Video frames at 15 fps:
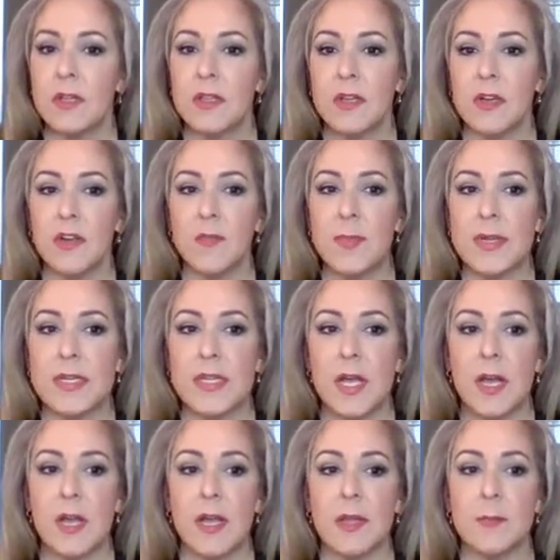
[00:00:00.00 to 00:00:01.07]
there have been
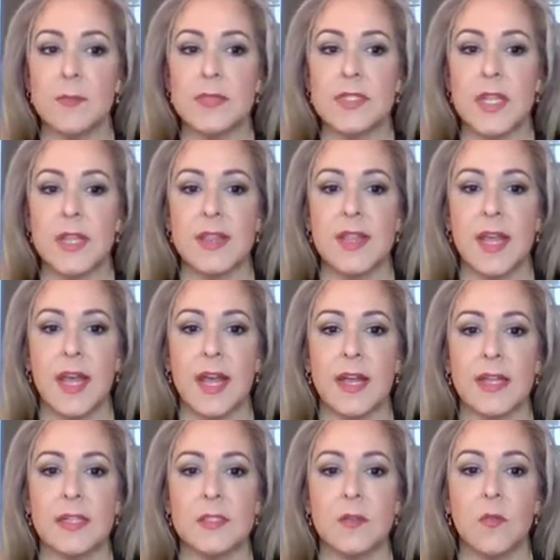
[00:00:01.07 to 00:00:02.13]
times
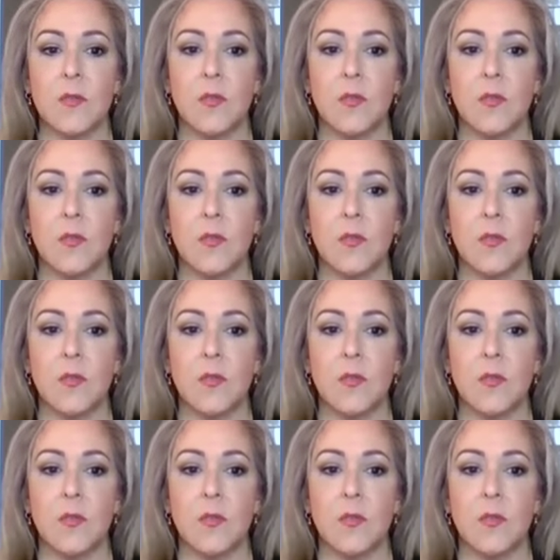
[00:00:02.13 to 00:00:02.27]
that